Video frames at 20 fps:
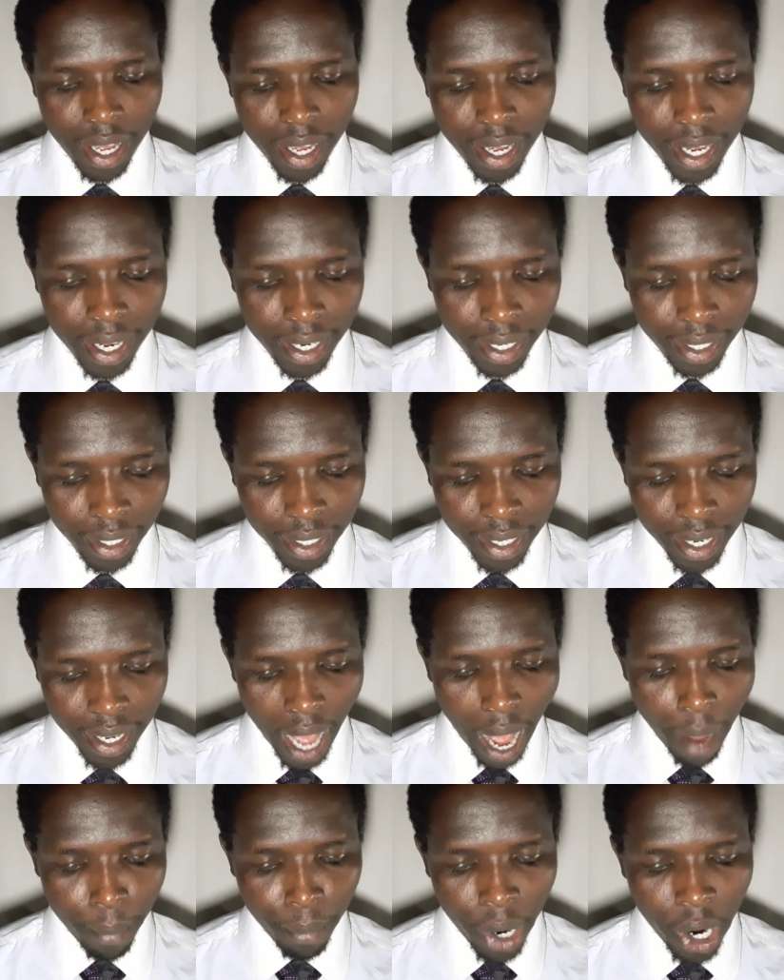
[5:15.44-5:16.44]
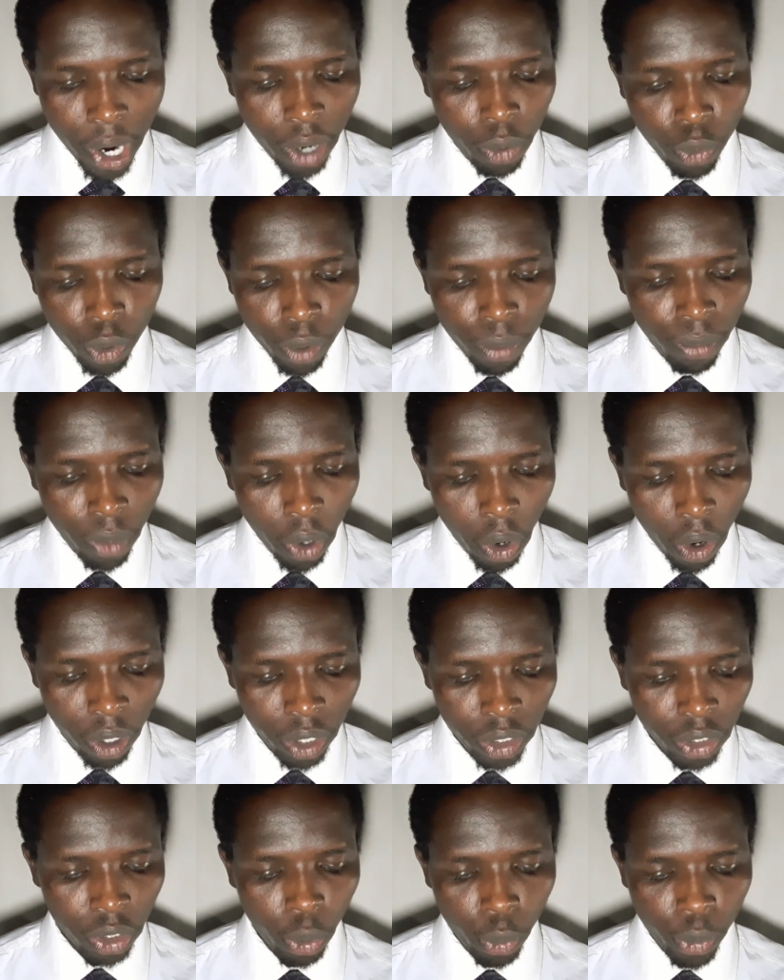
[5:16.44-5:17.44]
and among whom
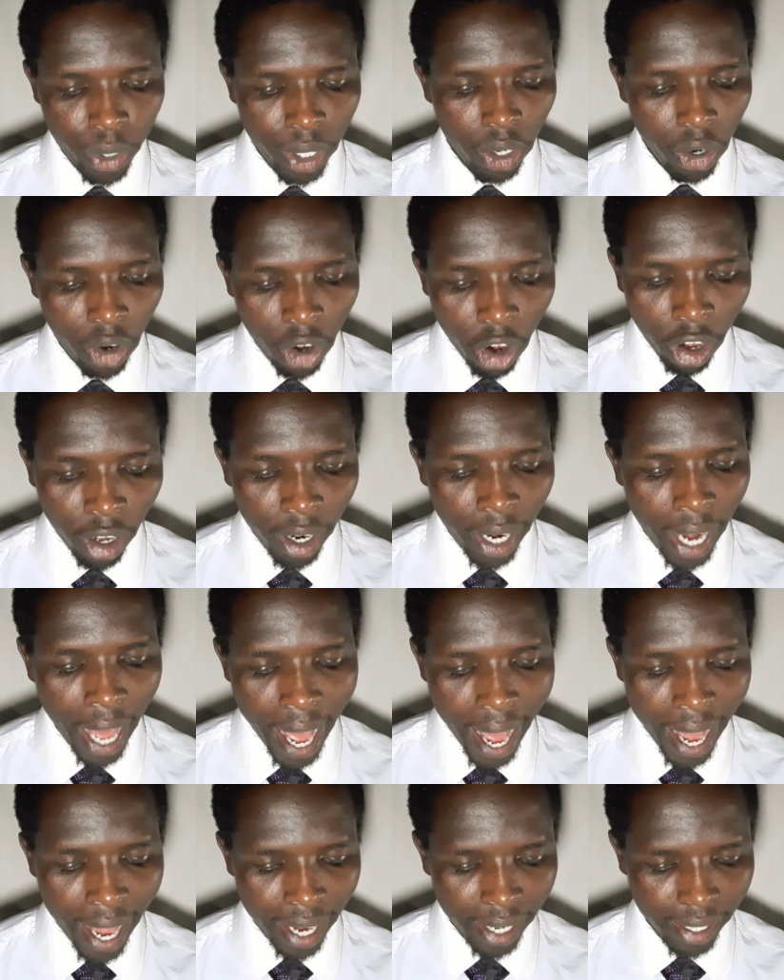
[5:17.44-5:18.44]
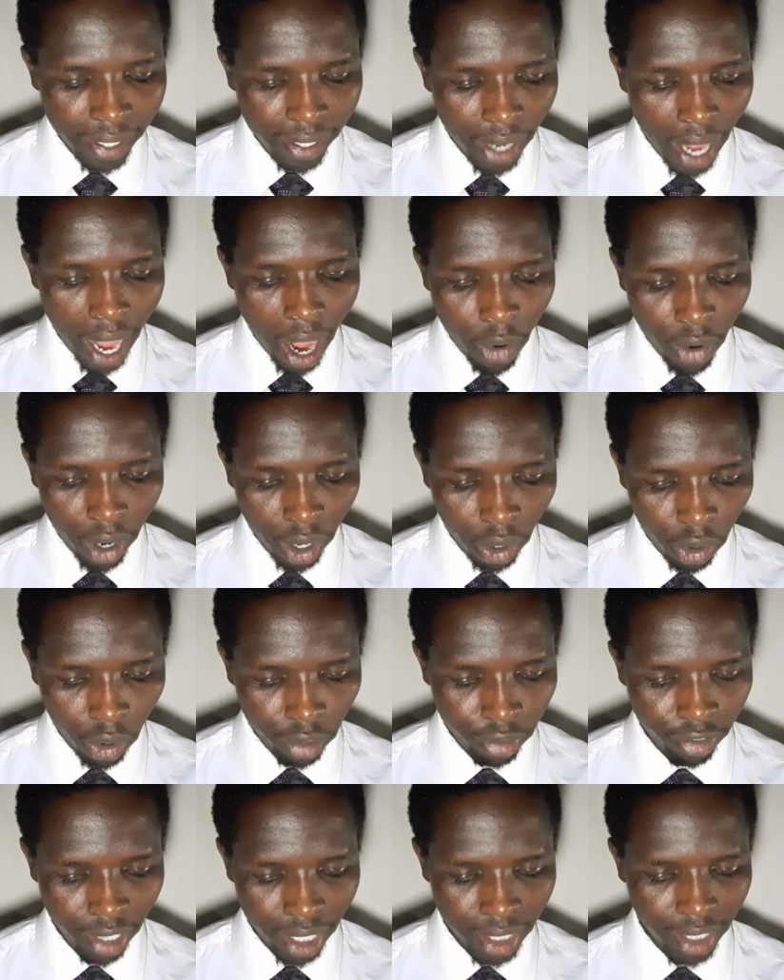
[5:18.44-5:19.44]
also we all had our
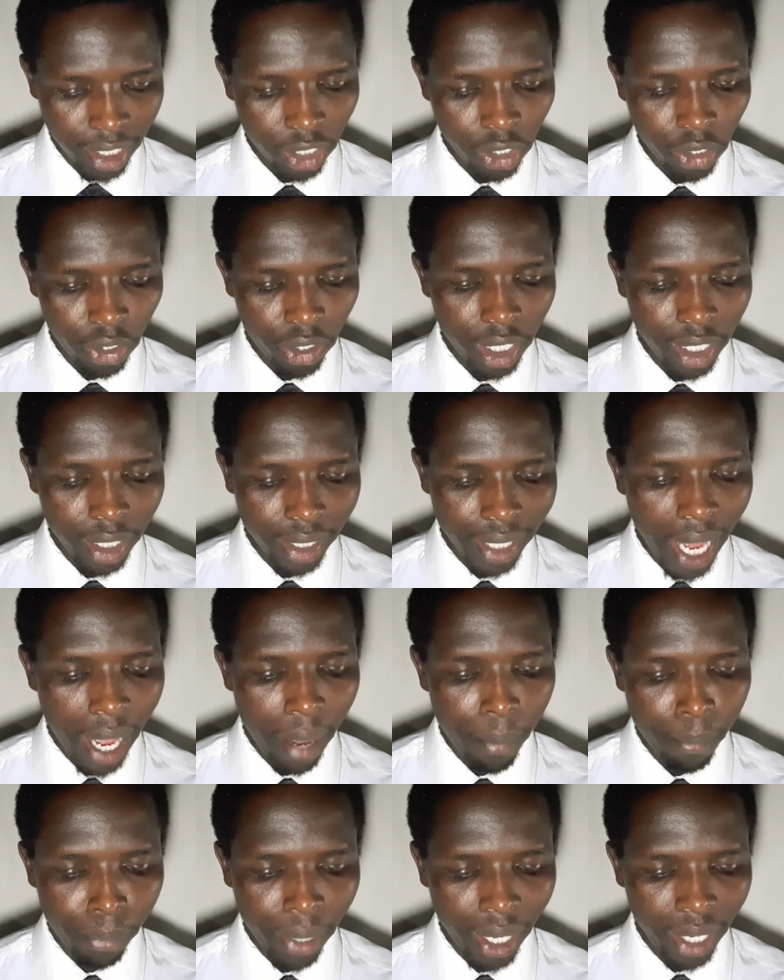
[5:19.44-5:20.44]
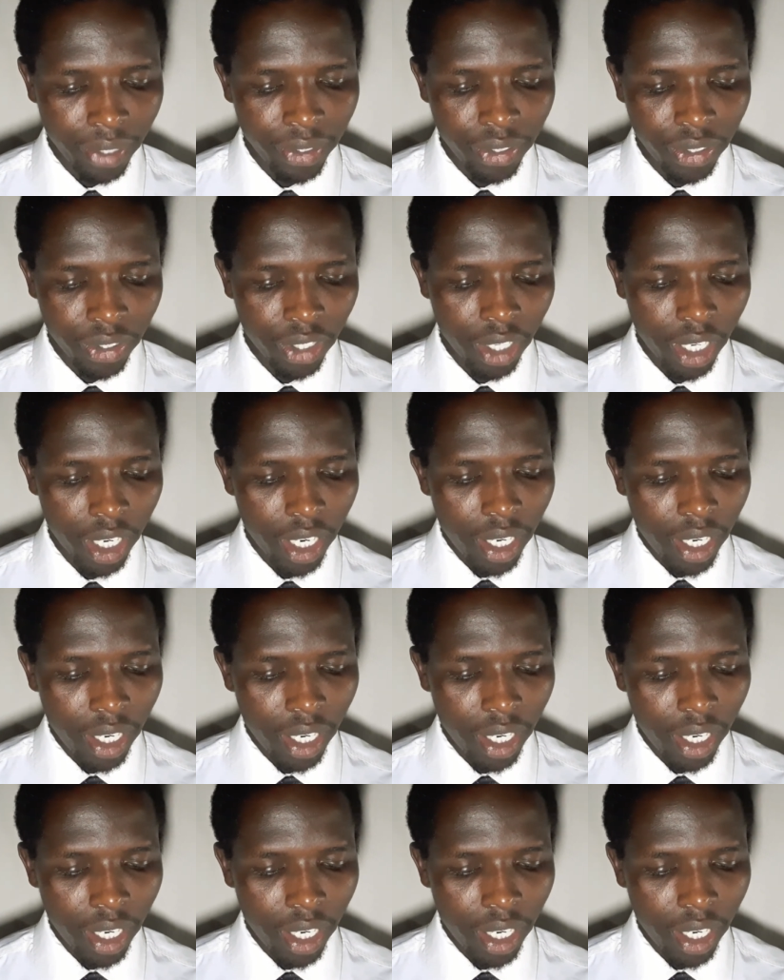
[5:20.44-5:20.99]
conversation in time past,